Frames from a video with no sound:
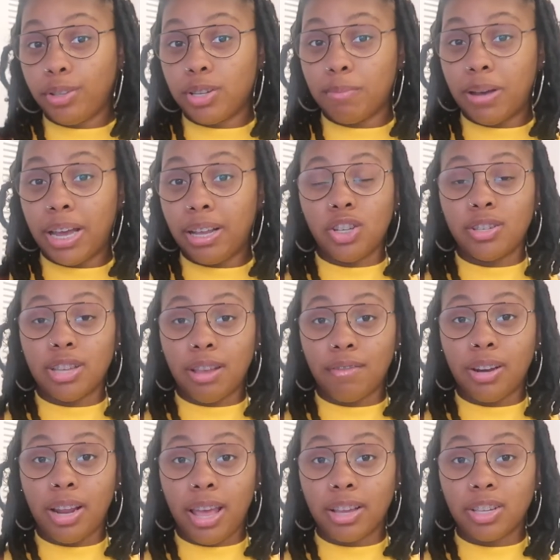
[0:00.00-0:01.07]
to my
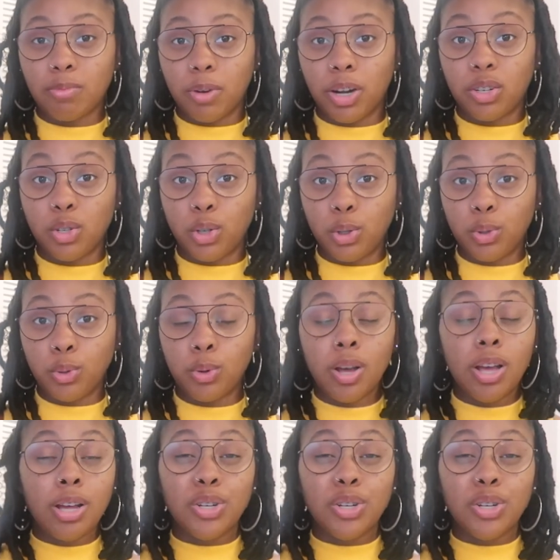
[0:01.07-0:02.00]
G7X Mark II.